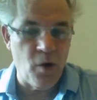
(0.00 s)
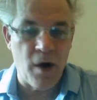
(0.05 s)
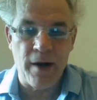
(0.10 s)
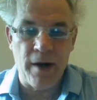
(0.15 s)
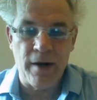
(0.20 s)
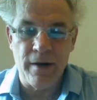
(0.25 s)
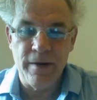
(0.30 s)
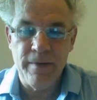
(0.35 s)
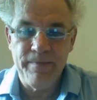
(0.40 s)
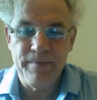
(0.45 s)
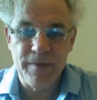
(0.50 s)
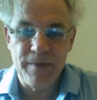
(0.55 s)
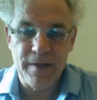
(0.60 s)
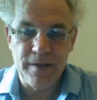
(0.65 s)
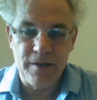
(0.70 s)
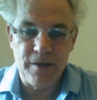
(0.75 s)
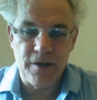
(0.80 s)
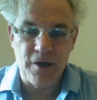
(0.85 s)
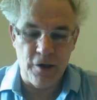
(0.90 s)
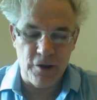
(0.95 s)
one
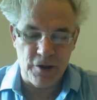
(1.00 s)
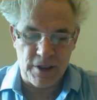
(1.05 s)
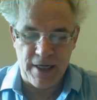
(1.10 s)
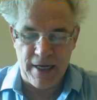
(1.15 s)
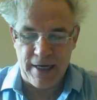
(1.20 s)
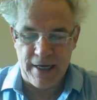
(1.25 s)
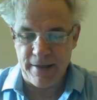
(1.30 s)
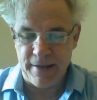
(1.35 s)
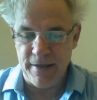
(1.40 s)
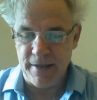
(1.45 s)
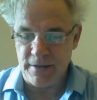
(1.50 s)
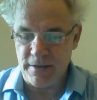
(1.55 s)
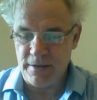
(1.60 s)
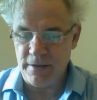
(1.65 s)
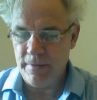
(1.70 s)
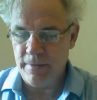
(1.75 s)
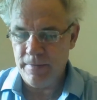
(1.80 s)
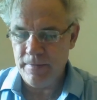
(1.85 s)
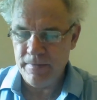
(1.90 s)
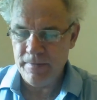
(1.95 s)
goes like this.
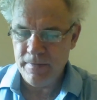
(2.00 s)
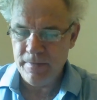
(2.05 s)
